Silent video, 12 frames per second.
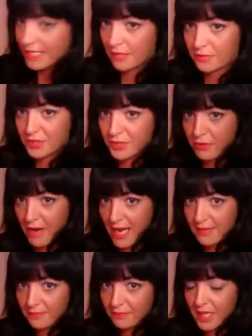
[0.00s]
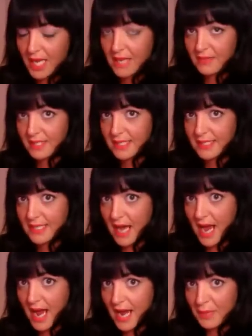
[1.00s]
Don't Stray, and this is
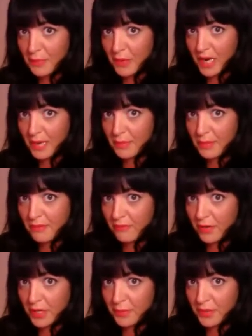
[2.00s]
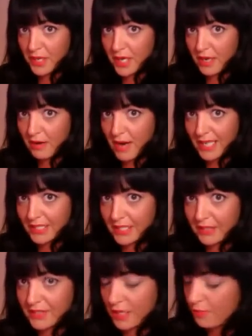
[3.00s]
an eye primer before you put your
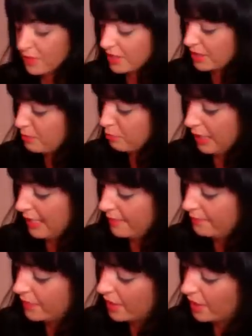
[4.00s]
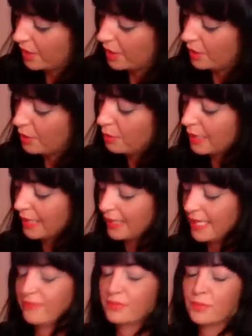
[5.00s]
eyeshadows on, which is brilliant. Oola
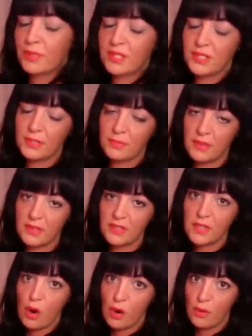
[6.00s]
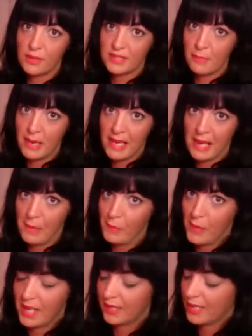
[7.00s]
Lift, which is something that's always in my
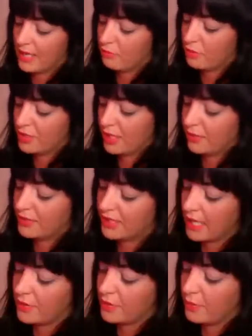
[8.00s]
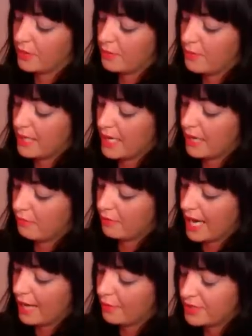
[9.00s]
handbag, and I rush out to get another one the minute I
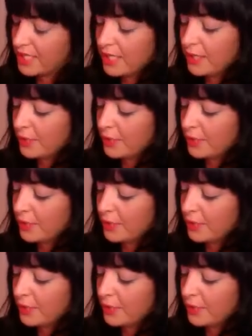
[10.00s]
run out.